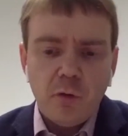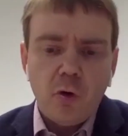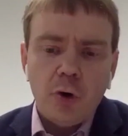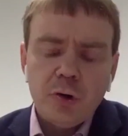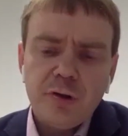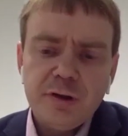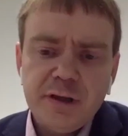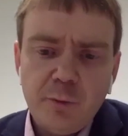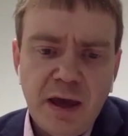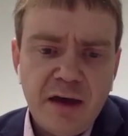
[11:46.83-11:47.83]
So
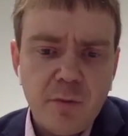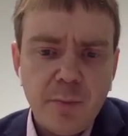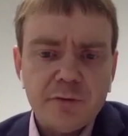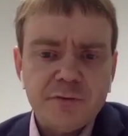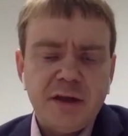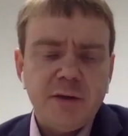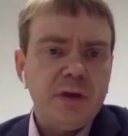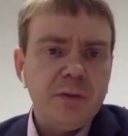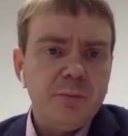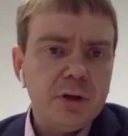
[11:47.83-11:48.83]
constantly we have about 10
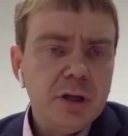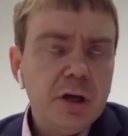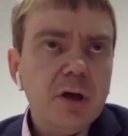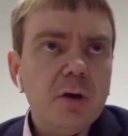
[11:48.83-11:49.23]
people